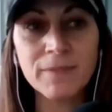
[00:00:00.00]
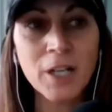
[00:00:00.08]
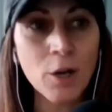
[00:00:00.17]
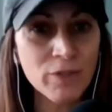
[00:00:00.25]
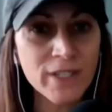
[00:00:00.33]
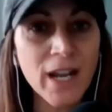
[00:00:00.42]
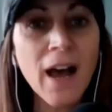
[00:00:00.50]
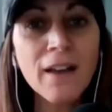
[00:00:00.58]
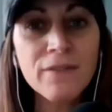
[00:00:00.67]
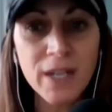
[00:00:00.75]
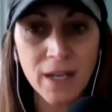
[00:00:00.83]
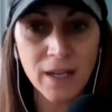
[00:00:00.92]
you know
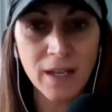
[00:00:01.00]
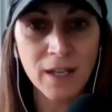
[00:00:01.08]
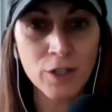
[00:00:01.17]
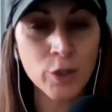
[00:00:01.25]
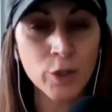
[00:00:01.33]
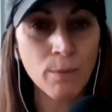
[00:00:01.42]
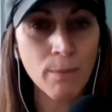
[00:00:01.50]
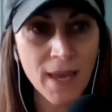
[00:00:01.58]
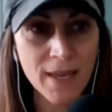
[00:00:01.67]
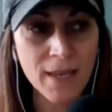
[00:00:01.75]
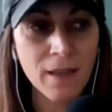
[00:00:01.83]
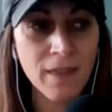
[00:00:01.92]
dived into
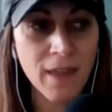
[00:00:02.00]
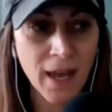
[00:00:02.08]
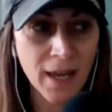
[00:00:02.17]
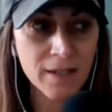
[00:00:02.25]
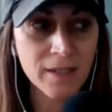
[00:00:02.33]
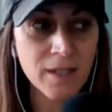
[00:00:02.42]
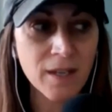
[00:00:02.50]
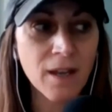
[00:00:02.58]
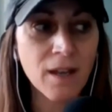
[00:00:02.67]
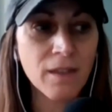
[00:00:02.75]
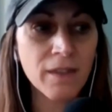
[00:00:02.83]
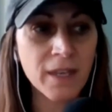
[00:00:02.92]
making that
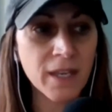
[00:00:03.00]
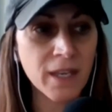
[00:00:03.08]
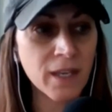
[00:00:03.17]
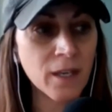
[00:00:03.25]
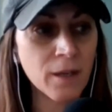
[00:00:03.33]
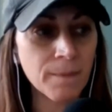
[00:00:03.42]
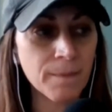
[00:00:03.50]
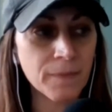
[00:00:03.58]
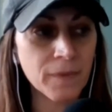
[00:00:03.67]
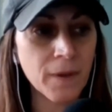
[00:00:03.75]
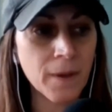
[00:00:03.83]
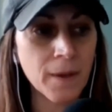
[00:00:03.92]
the
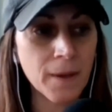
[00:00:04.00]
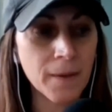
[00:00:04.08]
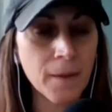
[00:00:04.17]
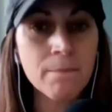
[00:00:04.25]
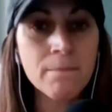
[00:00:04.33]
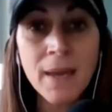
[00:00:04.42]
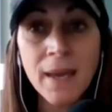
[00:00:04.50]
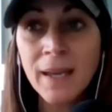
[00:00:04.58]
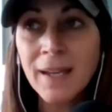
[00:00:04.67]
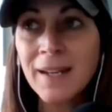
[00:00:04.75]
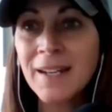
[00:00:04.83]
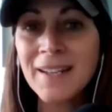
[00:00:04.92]
the the
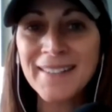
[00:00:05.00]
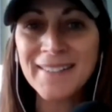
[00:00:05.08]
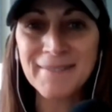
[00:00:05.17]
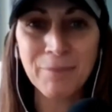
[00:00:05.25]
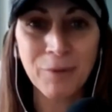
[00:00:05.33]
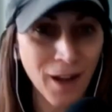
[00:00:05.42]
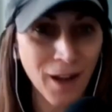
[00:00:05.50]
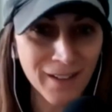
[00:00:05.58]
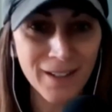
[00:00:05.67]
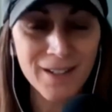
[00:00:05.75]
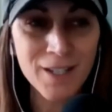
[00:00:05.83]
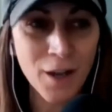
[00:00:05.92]
main
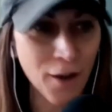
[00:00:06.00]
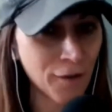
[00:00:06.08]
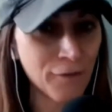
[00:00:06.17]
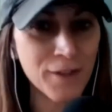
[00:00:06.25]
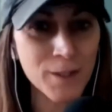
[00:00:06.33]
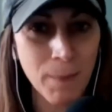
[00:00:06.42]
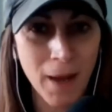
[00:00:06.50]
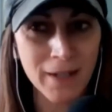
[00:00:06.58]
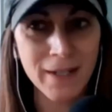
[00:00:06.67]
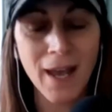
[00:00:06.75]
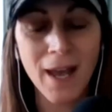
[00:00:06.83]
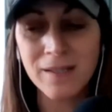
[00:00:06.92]
product of this
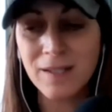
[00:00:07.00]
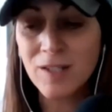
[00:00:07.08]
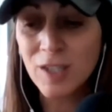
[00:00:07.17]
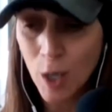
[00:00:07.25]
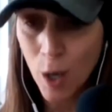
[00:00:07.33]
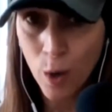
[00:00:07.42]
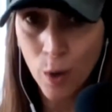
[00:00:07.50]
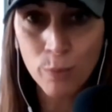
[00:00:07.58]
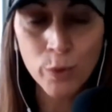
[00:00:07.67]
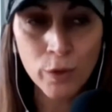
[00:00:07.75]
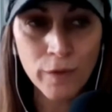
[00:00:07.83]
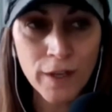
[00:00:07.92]
podcast. So,
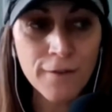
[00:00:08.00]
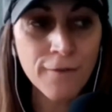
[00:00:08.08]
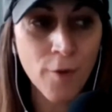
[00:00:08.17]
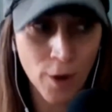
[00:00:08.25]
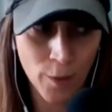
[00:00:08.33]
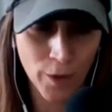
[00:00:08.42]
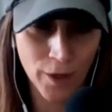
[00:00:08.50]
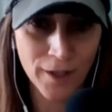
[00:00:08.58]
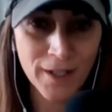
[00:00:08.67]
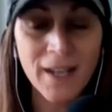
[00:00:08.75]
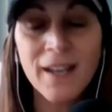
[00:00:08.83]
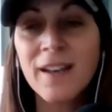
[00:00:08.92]
moving
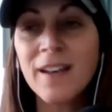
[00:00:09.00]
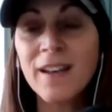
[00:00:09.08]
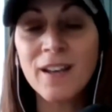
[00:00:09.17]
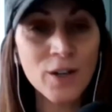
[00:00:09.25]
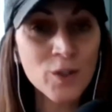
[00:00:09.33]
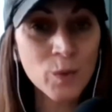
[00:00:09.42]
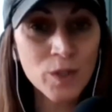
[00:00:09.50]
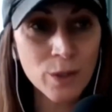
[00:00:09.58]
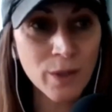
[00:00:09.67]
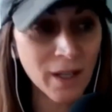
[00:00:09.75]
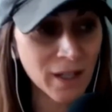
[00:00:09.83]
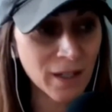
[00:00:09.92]
forward, here's
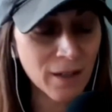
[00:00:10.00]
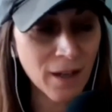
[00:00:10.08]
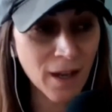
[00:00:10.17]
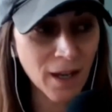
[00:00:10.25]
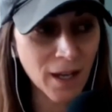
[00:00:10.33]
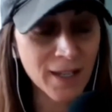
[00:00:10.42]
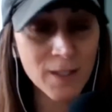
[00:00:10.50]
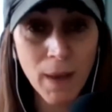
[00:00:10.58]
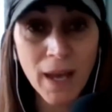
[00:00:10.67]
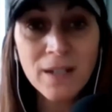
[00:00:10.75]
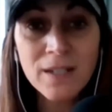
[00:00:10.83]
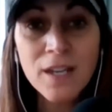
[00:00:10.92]
what you can uh,
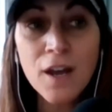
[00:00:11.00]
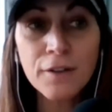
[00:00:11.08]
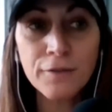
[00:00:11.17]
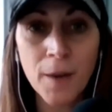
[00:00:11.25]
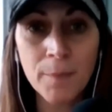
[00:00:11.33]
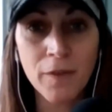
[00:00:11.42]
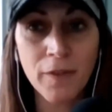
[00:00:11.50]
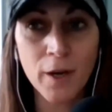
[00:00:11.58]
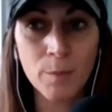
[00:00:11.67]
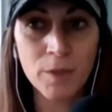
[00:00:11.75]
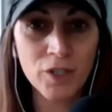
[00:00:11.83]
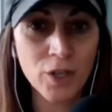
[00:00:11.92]
expect from the
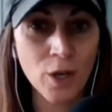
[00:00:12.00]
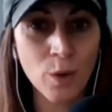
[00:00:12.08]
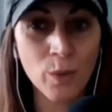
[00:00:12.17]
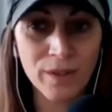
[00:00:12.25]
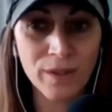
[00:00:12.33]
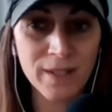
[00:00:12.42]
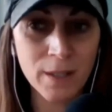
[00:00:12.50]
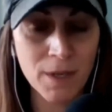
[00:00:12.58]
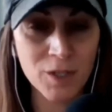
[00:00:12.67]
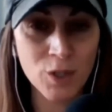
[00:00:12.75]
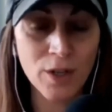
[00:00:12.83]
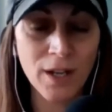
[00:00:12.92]
therapy show with Lisa
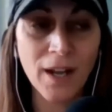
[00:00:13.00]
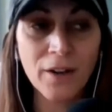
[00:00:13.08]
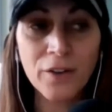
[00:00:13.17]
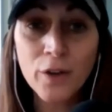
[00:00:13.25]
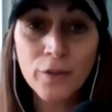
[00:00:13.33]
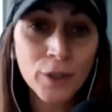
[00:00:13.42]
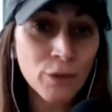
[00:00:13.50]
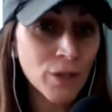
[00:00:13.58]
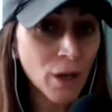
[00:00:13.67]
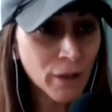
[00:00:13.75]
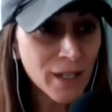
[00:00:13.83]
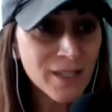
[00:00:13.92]
Mustard. I don't know if you
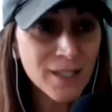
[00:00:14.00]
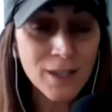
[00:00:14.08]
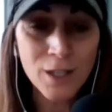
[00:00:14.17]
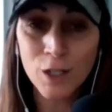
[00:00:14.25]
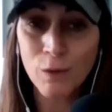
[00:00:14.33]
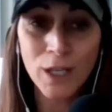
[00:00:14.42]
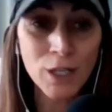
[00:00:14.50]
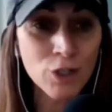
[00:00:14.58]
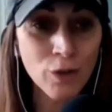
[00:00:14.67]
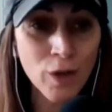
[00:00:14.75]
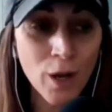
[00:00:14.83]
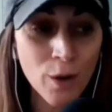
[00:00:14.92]
noticed the new
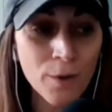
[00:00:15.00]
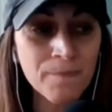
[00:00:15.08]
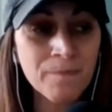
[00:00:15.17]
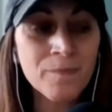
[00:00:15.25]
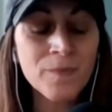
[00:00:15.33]
intro,